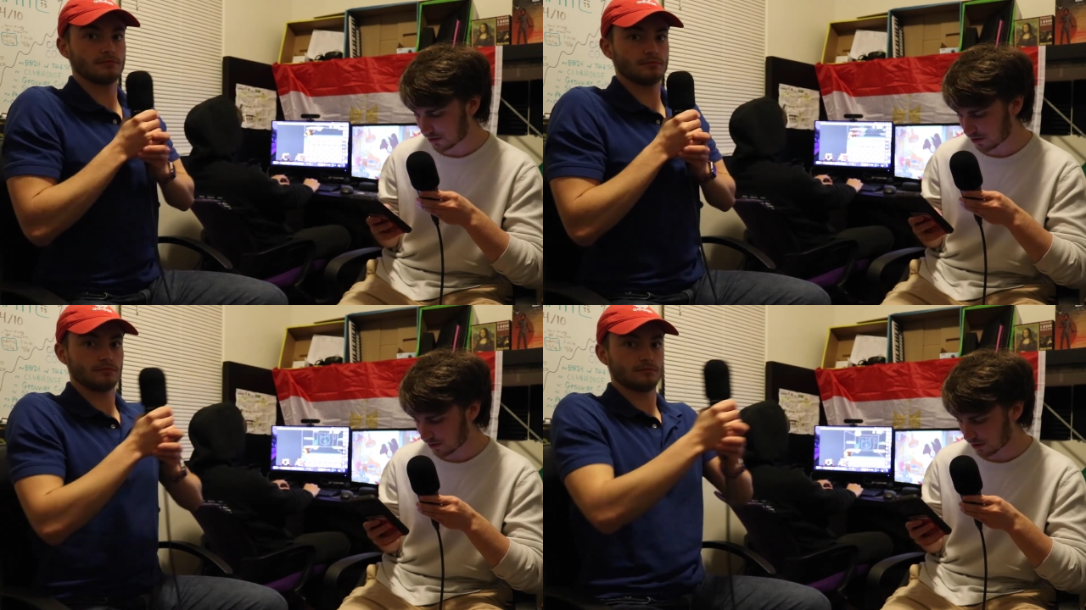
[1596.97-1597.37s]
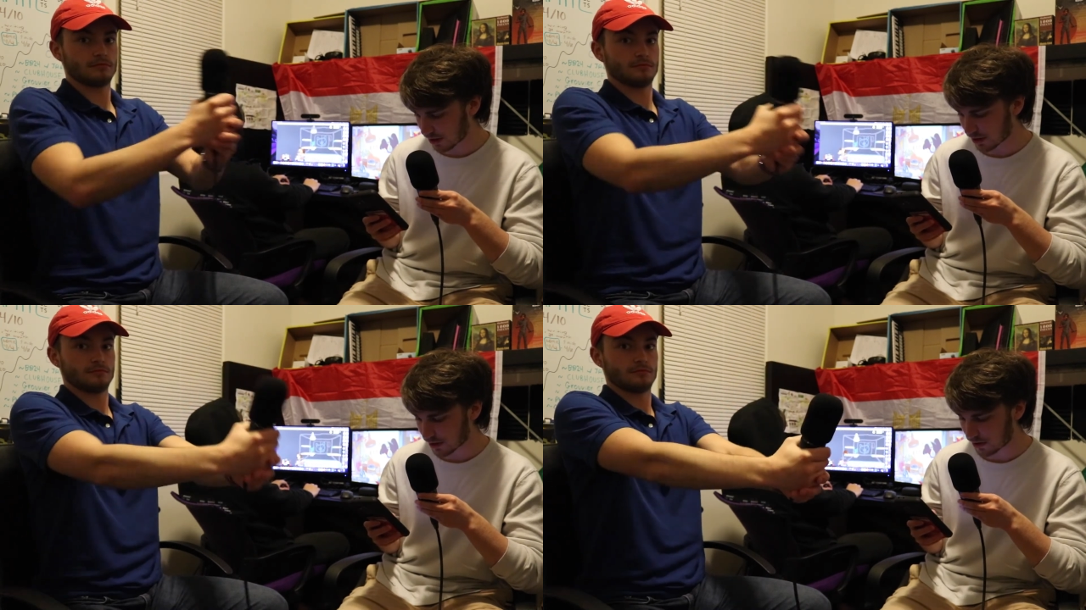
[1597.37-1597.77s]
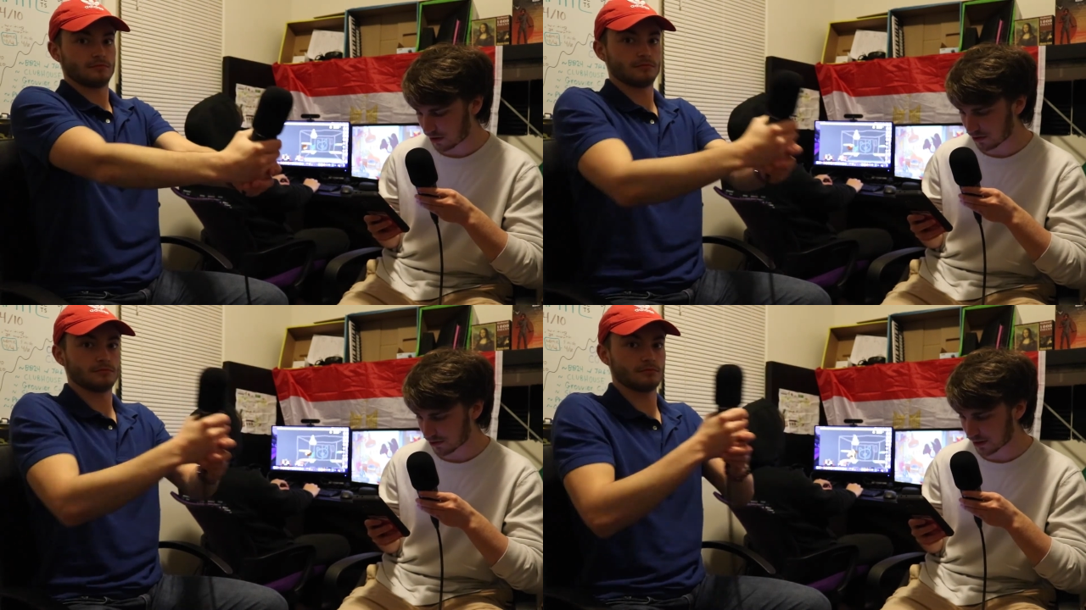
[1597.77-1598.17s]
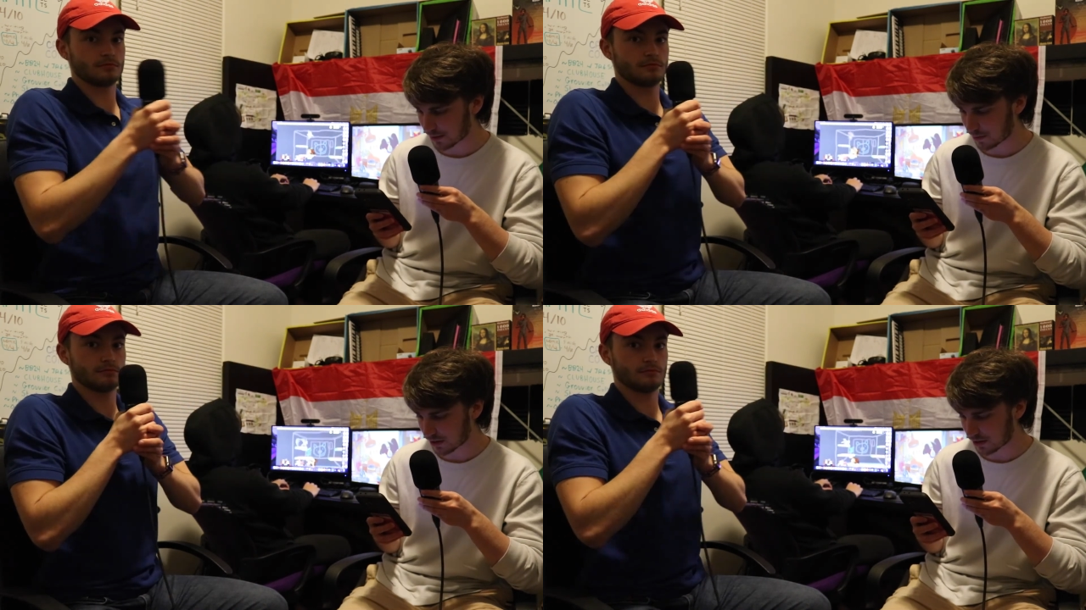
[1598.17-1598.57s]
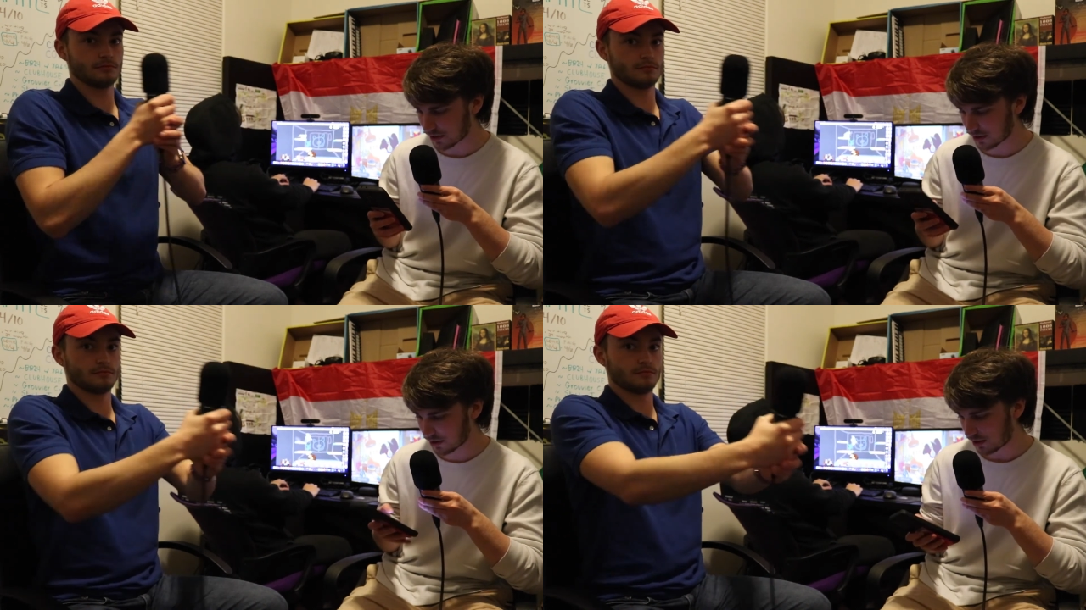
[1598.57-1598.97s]
Speaker 1: to it like on repeat
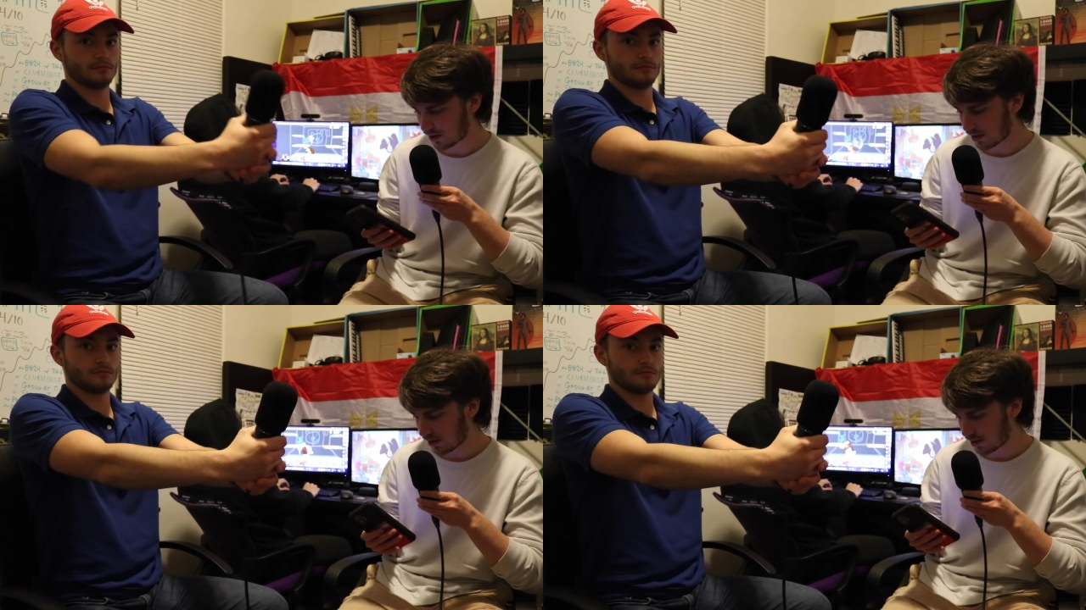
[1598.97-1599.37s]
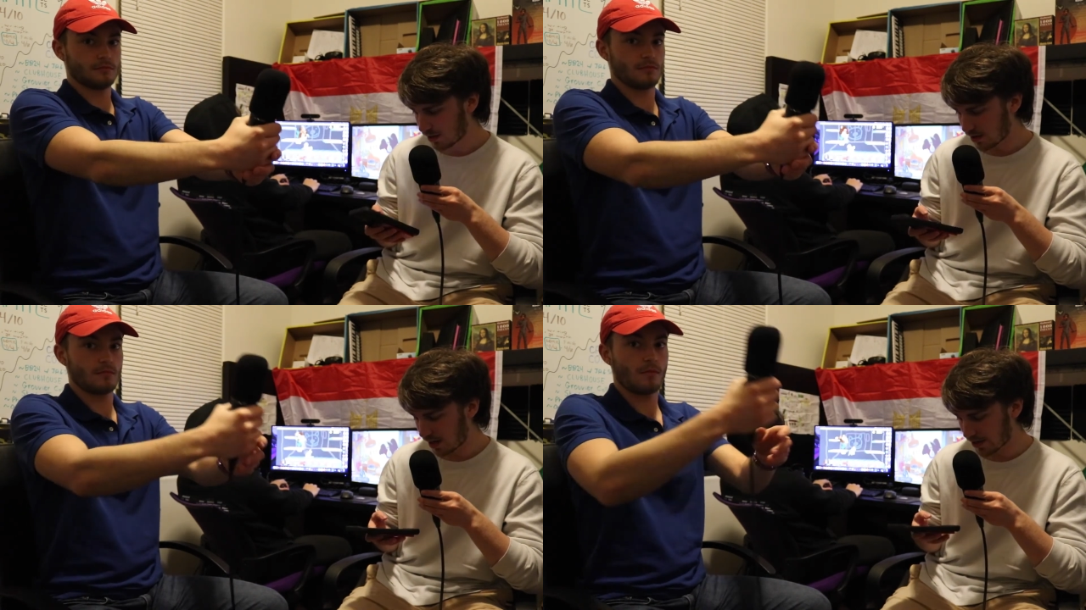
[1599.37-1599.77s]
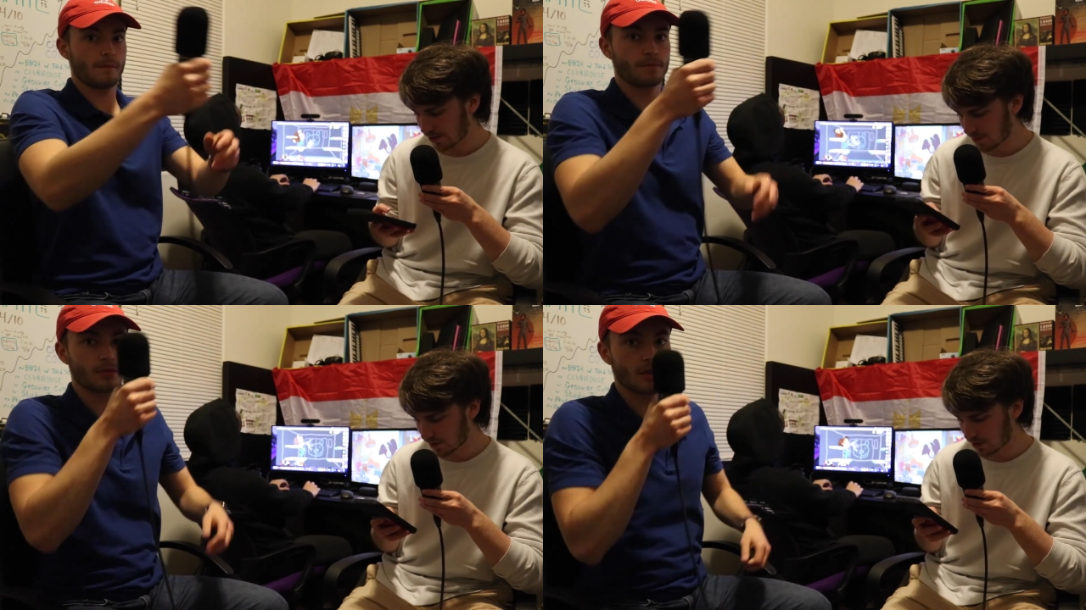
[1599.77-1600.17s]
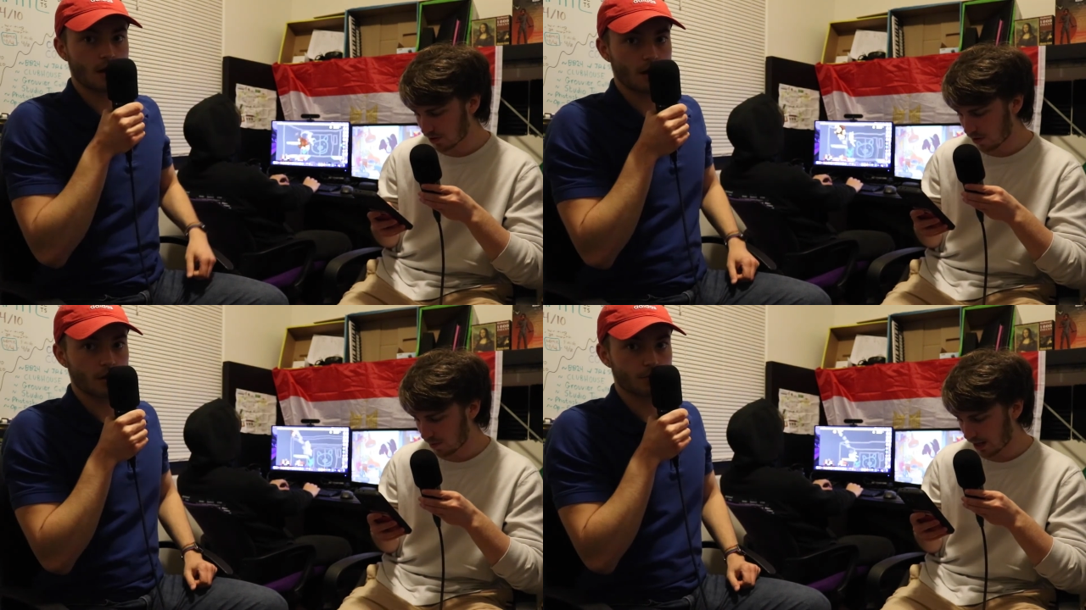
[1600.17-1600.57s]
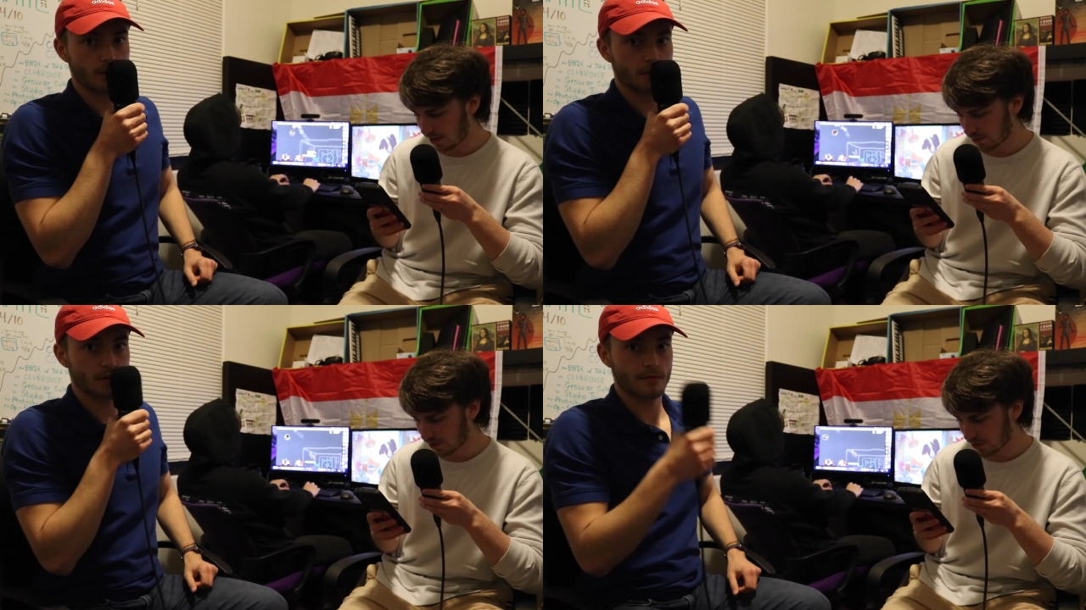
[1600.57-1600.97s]
I did so
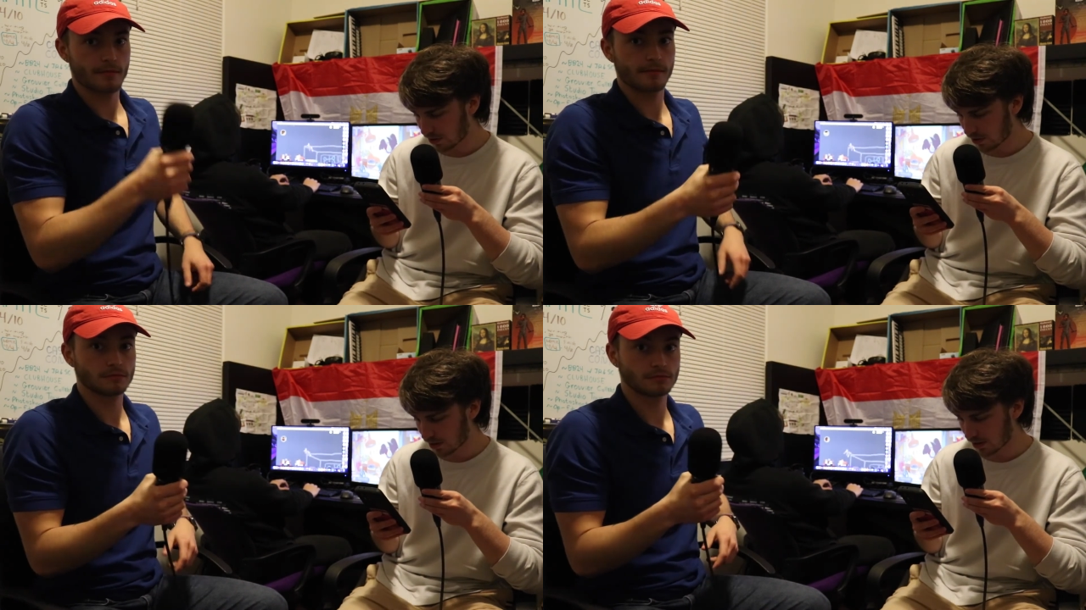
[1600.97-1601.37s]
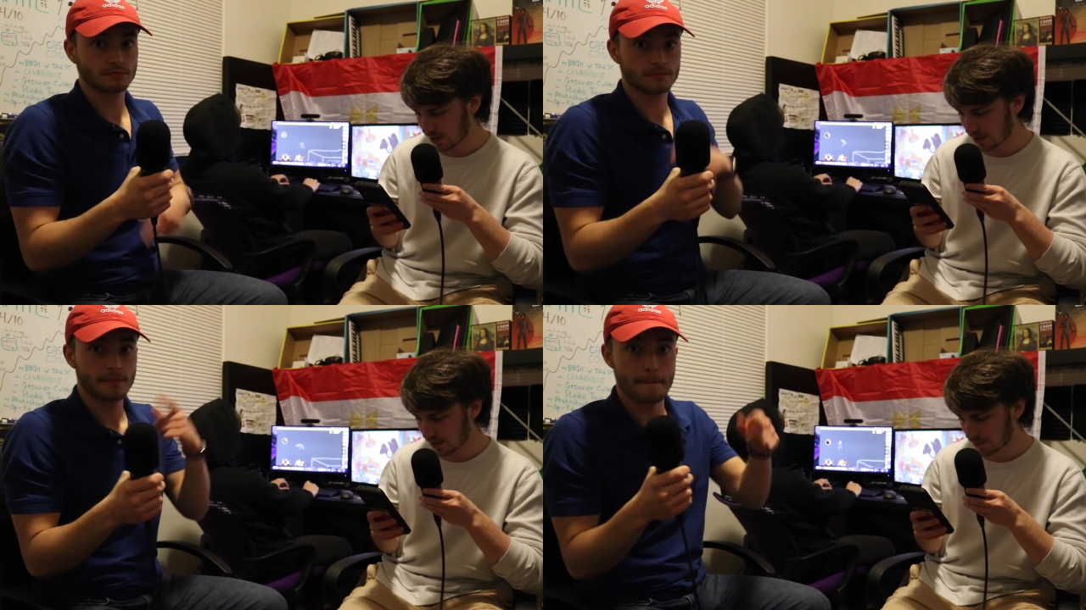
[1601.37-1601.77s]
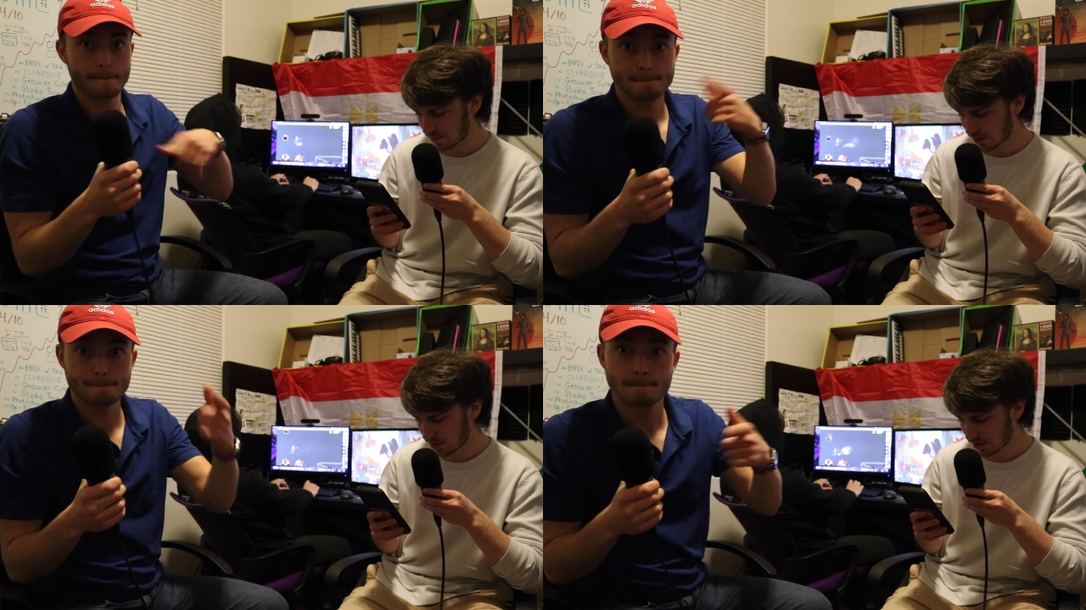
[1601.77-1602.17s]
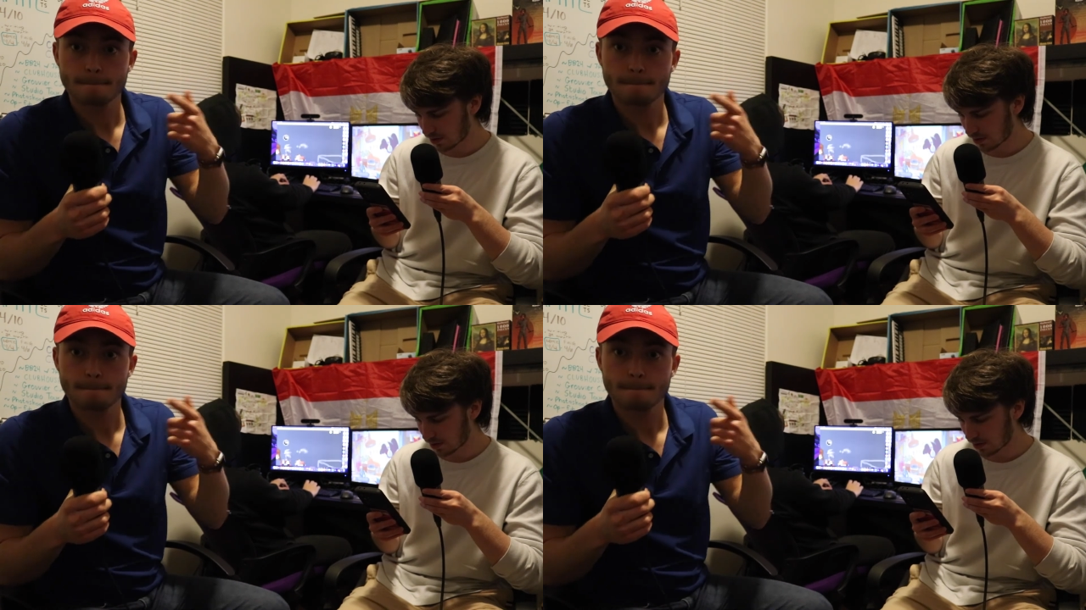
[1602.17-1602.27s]
bad with names.